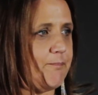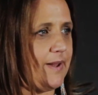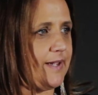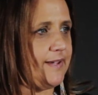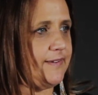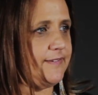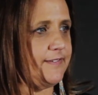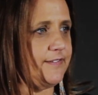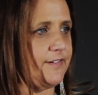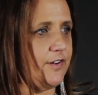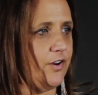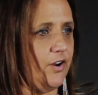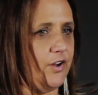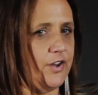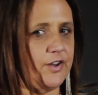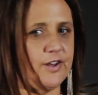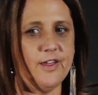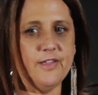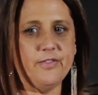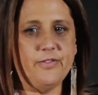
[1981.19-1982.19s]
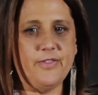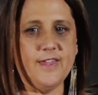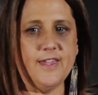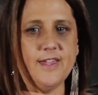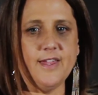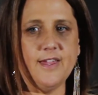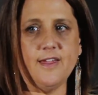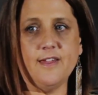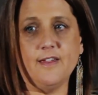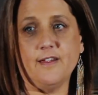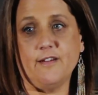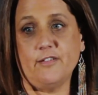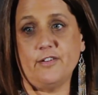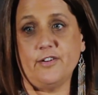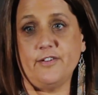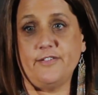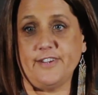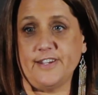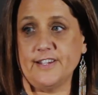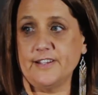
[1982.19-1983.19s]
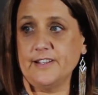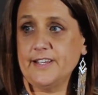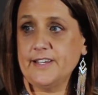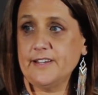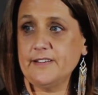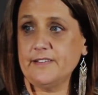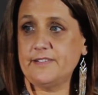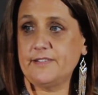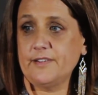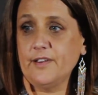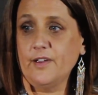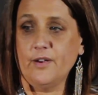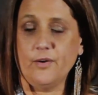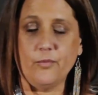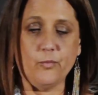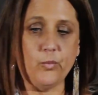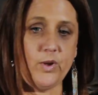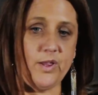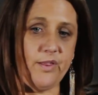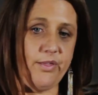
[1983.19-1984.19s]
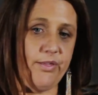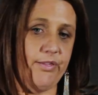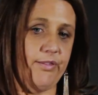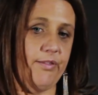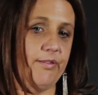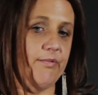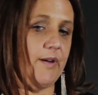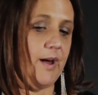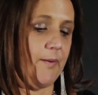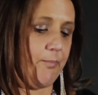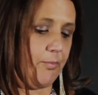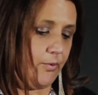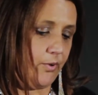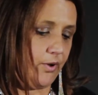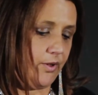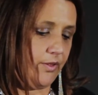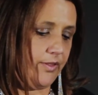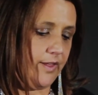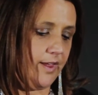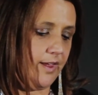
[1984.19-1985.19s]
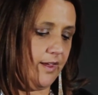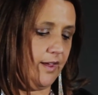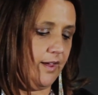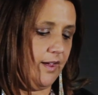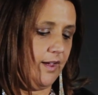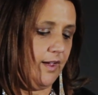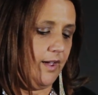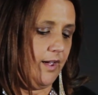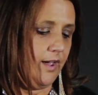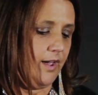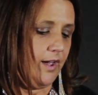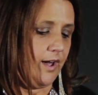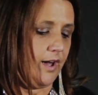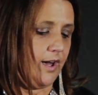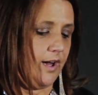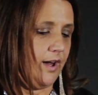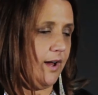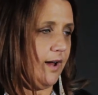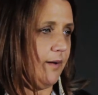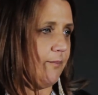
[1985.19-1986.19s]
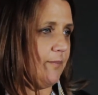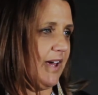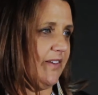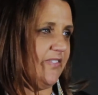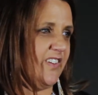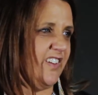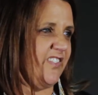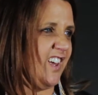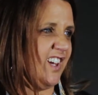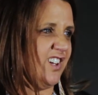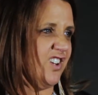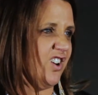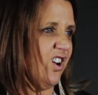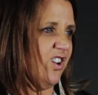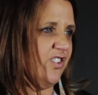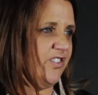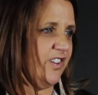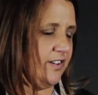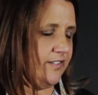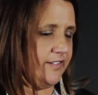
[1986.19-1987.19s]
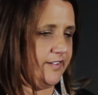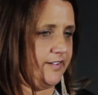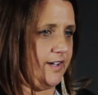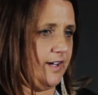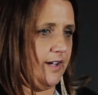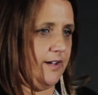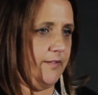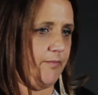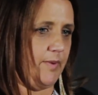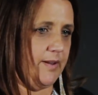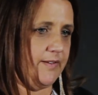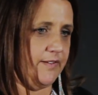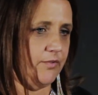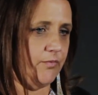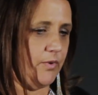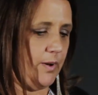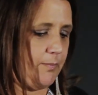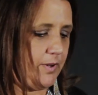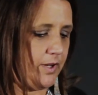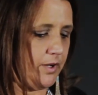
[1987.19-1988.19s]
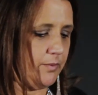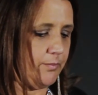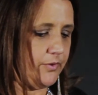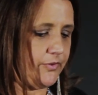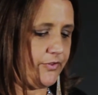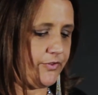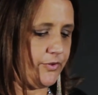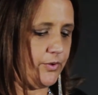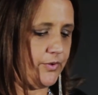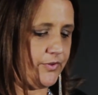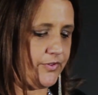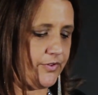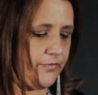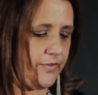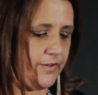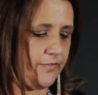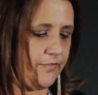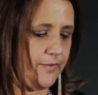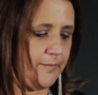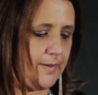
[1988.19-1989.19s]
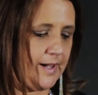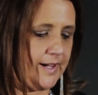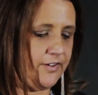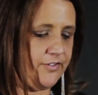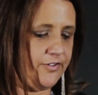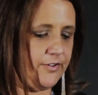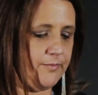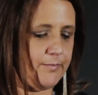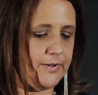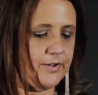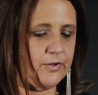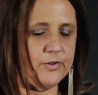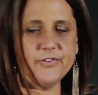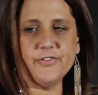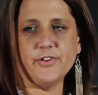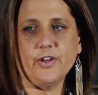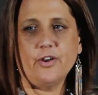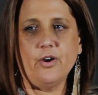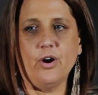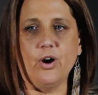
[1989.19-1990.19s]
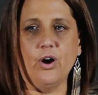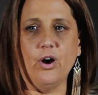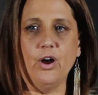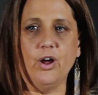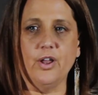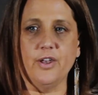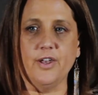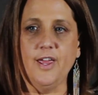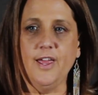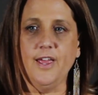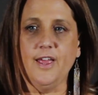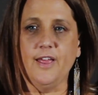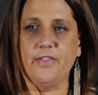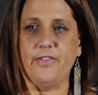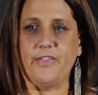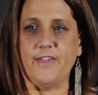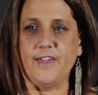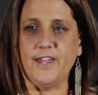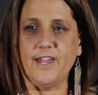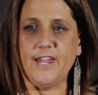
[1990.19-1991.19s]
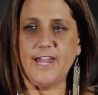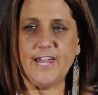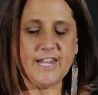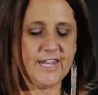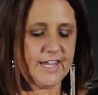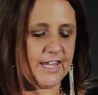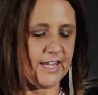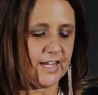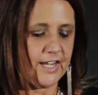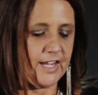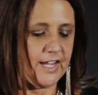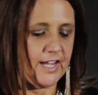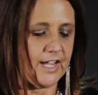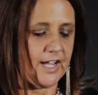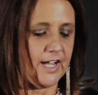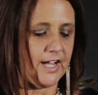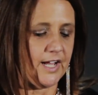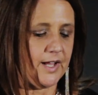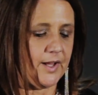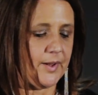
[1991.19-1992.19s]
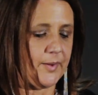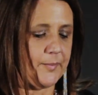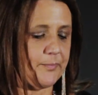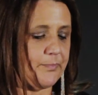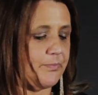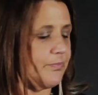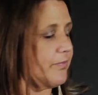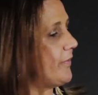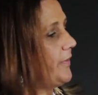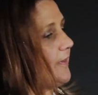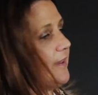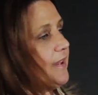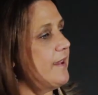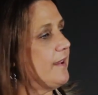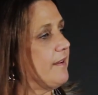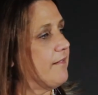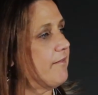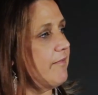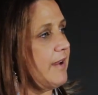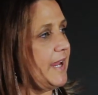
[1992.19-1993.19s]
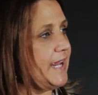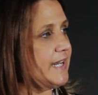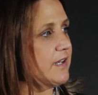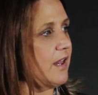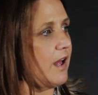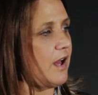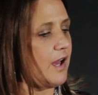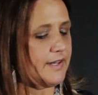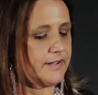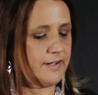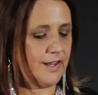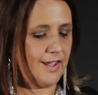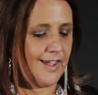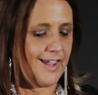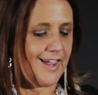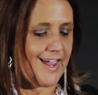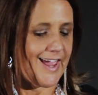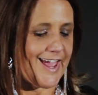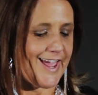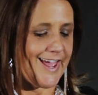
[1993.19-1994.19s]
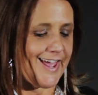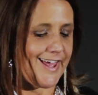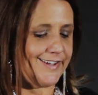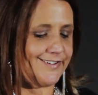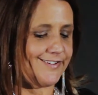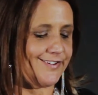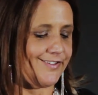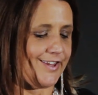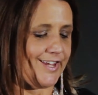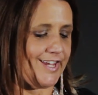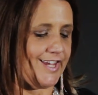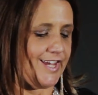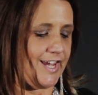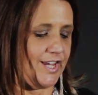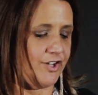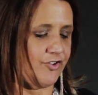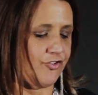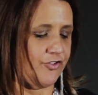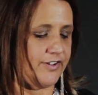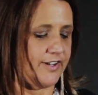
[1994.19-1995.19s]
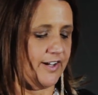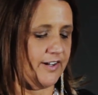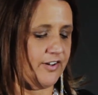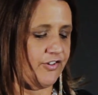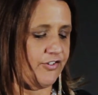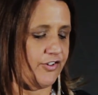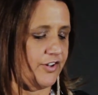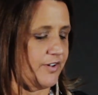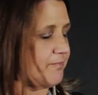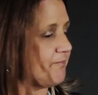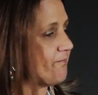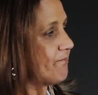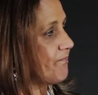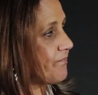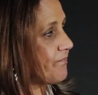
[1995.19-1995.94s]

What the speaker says: based on their dealings with Upworthy, and that they know that it's a reputable source of information, but also on their heading, the headline, and the introduction